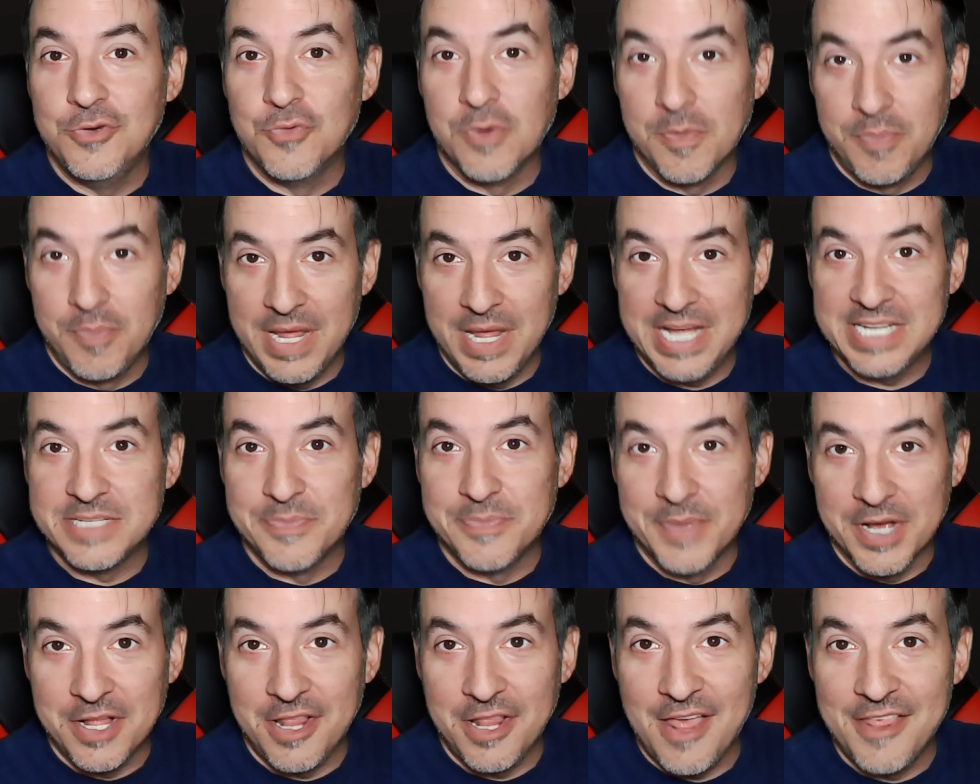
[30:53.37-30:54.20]
replace
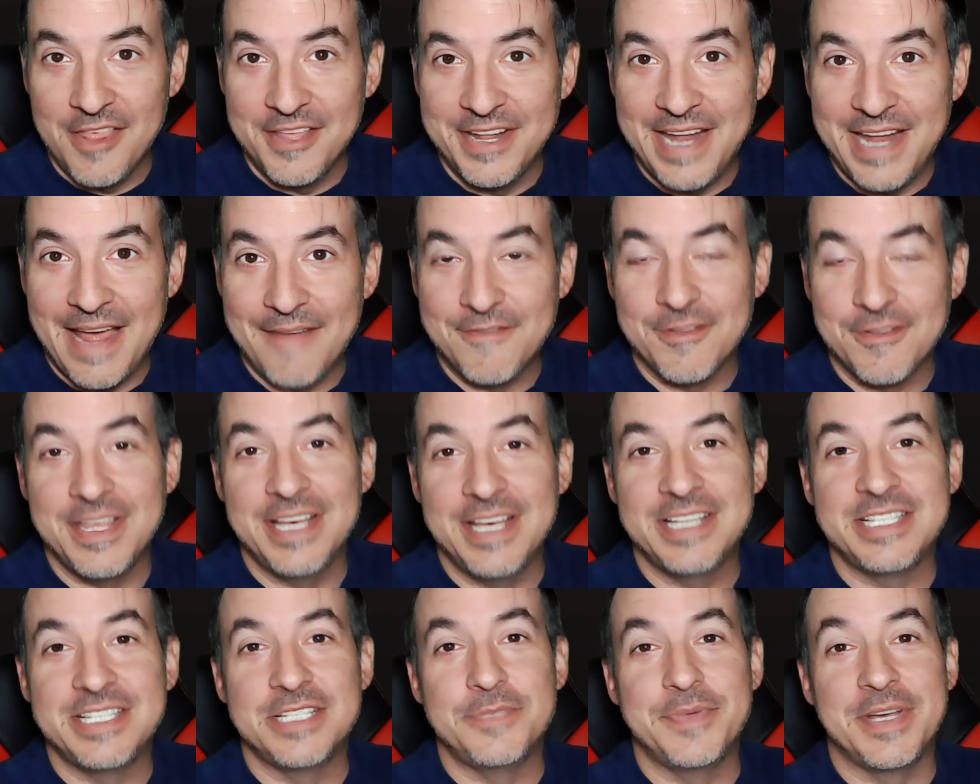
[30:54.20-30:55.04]
McClellan after
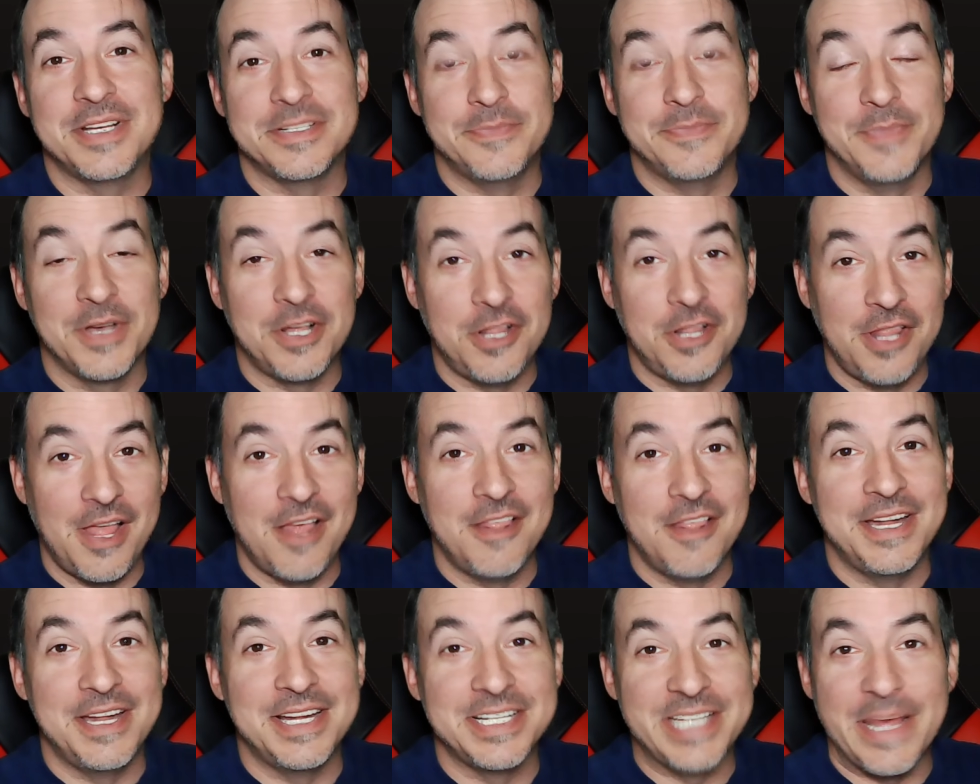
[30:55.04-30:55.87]
this is because
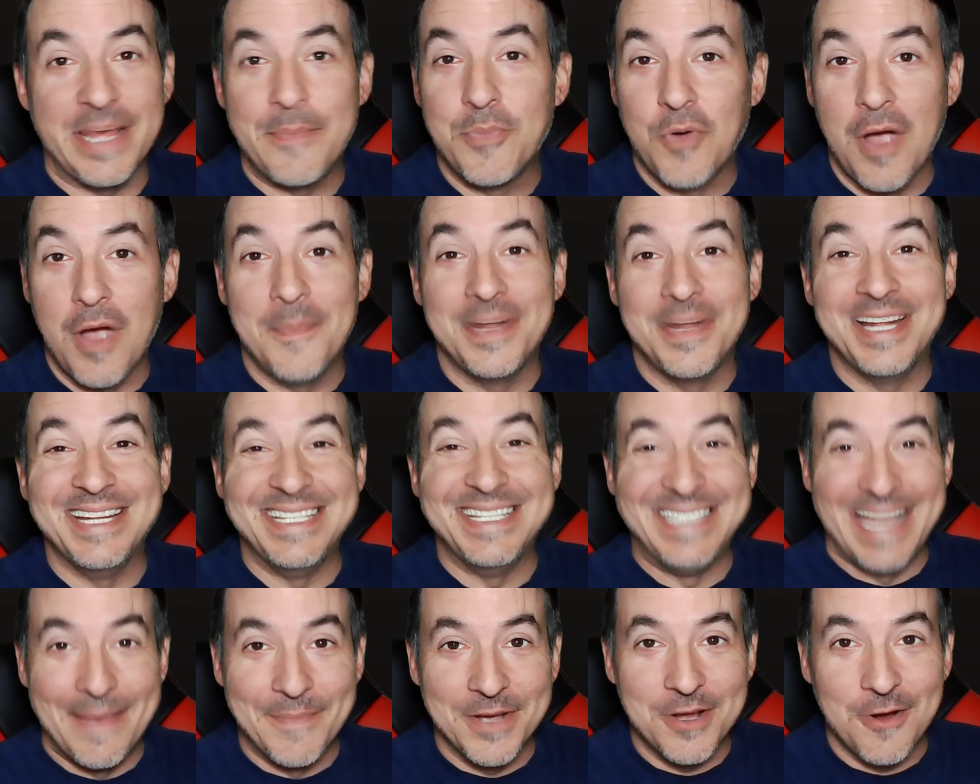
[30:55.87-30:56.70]
McClellan is a prominent
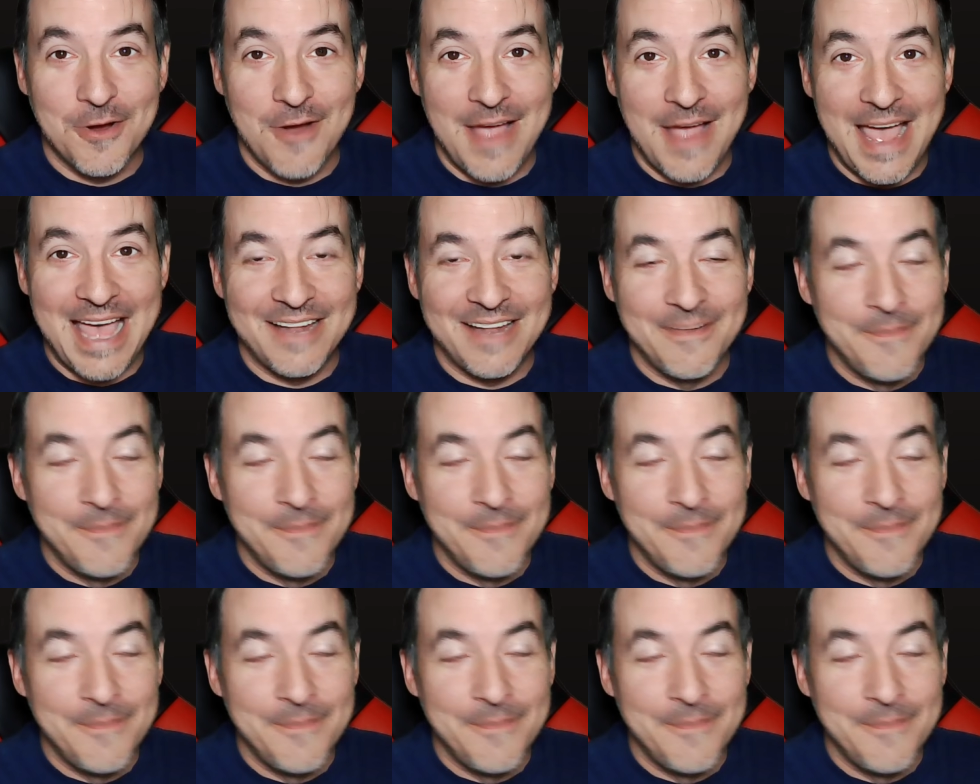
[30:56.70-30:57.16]
Democrat.